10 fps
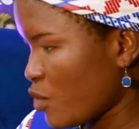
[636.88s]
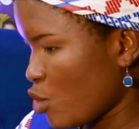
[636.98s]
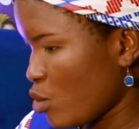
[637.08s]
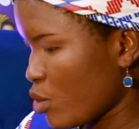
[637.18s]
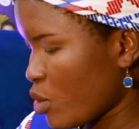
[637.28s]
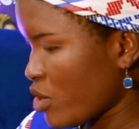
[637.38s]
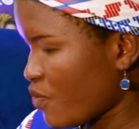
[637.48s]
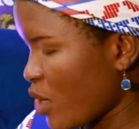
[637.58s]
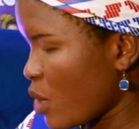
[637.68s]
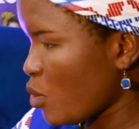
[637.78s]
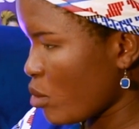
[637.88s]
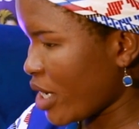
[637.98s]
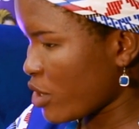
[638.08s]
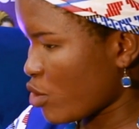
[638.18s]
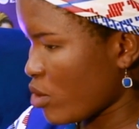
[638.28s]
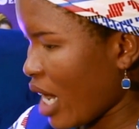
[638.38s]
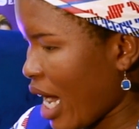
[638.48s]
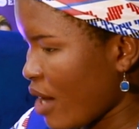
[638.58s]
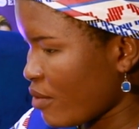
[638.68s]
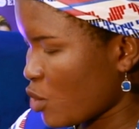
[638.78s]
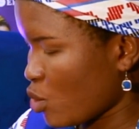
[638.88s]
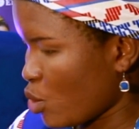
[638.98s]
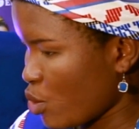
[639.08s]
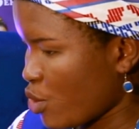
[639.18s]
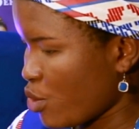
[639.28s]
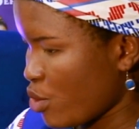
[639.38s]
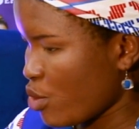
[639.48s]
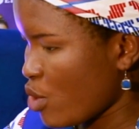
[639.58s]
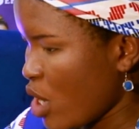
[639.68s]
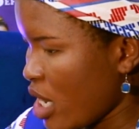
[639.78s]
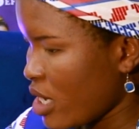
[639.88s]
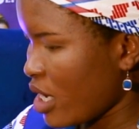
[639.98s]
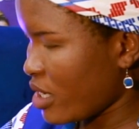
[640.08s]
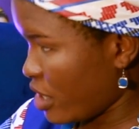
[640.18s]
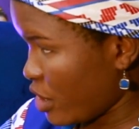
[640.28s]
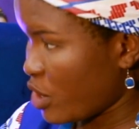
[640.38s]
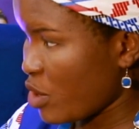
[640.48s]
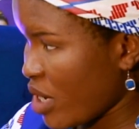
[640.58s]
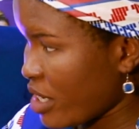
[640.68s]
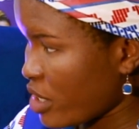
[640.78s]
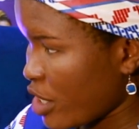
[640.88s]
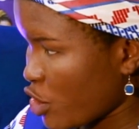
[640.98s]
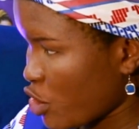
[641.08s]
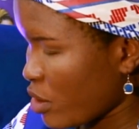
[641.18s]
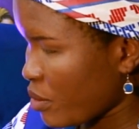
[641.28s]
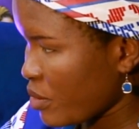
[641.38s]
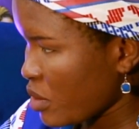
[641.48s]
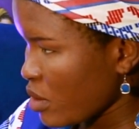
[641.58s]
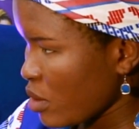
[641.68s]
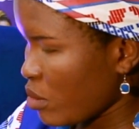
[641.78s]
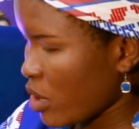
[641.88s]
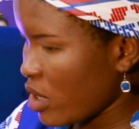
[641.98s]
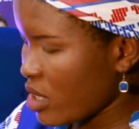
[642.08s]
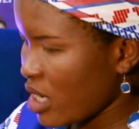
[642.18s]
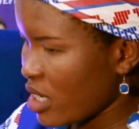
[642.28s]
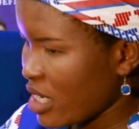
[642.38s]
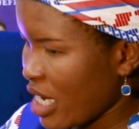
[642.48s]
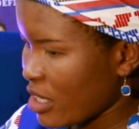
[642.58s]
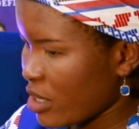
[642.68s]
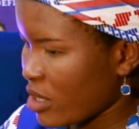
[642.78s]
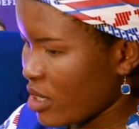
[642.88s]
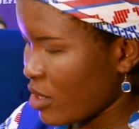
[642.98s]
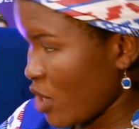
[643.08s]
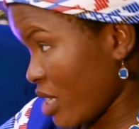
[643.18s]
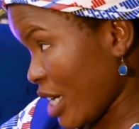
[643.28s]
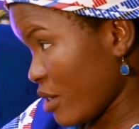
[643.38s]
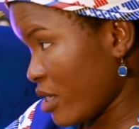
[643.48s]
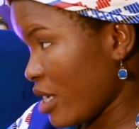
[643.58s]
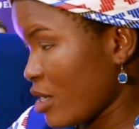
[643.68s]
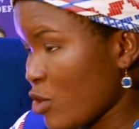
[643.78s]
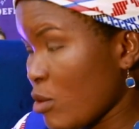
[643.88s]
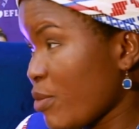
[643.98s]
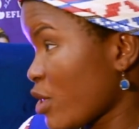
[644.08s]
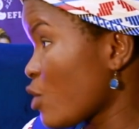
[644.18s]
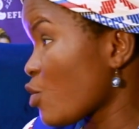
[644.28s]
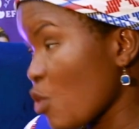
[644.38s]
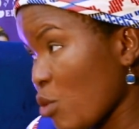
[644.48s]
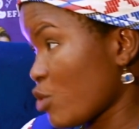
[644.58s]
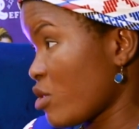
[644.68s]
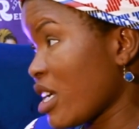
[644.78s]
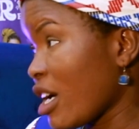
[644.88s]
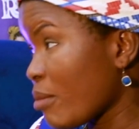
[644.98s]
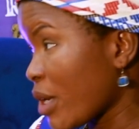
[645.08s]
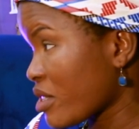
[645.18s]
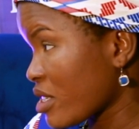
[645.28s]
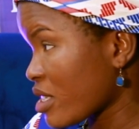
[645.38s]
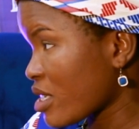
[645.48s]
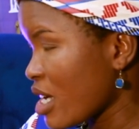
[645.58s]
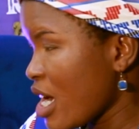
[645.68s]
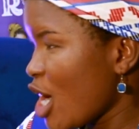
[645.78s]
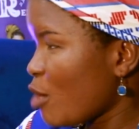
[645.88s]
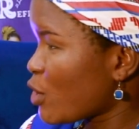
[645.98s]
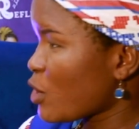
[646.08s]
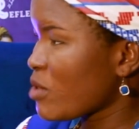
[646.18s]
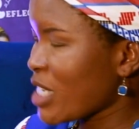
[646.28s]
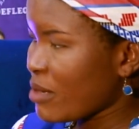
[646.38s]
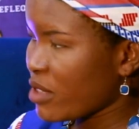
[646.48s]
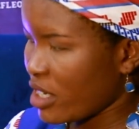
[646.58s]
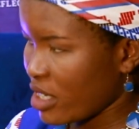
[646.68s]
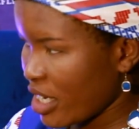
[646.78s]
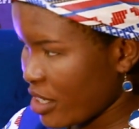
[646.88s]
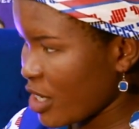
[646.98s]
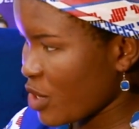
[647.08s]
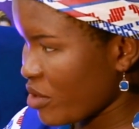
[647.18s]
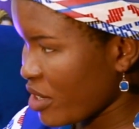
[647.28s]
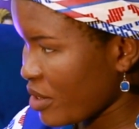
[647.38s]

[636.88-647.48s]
for a woman to have to go through a cesarean section? Because yes, just like you said, so many persons don't want to hear about it. But sometimes it is necessary.